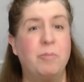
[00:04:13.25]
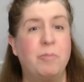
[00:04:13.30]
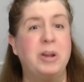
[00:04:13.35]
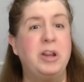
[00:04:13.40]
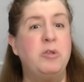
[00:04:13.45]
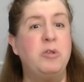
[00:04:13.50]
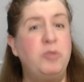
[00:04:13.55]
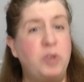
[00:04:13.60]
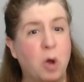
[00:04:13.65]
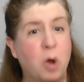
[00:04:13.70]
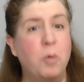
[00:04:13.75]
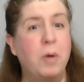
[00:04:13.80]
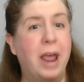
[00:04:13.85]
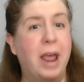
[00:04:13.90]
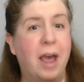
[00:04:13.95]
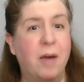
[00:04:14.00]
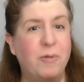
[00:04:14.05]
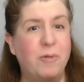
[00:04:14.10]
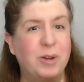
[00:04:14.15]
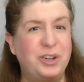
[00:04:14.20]
when you don't
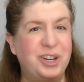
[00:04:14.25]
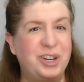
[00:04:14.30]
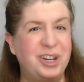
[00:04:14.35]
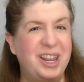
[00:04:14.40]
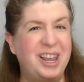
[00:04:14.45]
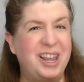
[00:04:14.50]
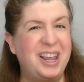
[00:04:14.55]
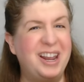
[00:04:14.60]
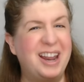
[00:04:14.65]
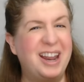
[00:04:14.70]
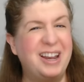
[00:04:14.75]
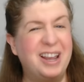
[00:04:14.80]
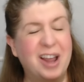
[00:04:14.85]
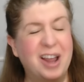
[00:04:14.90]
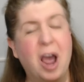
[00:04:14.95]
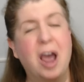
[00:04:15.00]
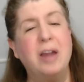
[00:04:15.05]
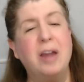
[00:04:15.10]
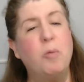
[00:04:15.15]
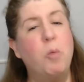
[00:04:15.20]
have what you need and you
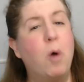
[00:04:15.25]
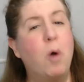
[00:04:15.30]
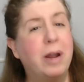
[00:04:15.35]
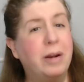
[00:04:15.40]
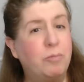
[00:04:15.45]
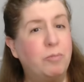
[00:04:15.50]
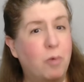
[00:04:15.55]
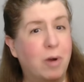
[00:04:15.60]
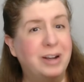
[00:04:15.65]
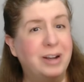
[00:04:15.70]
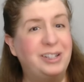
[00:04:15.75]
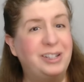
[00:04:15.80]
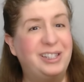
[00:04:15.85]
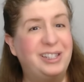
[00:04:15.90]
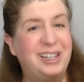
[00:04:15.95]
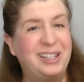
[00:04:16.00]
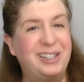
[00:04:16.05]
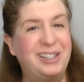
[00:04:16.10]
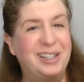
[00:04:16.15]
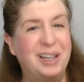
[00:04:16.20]
kind of want to run a
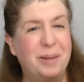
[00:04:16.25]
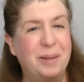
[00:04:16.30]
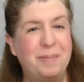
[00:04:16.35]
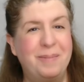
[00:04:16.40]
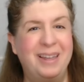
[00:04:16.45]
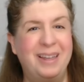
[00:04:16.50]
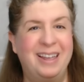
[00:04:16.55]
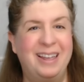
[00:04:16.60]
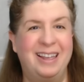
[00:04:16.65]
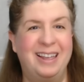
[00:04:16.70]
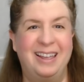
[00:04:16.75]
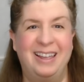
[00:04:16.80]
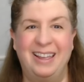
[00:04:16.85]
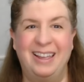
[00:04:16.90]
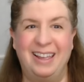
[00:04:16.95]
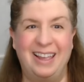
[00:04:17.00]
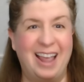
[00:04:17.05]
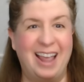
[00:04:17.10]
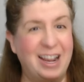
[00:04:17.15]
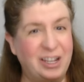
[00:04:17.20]
system,
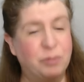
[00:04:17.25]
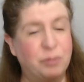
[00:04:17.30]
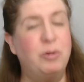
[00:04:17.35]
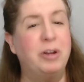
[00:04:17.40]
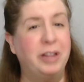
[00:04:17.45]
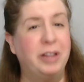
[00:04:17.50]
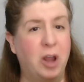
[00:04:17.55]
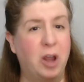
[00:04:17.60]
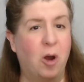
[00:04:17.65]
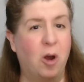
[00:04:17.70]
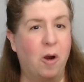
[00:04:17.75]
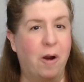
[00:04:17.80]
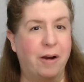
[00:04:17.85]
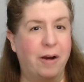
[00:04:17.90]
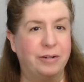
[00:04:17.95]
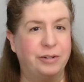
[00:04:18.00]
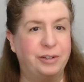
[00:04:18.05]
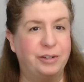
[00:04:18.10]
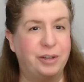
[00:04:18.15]
it's really hard.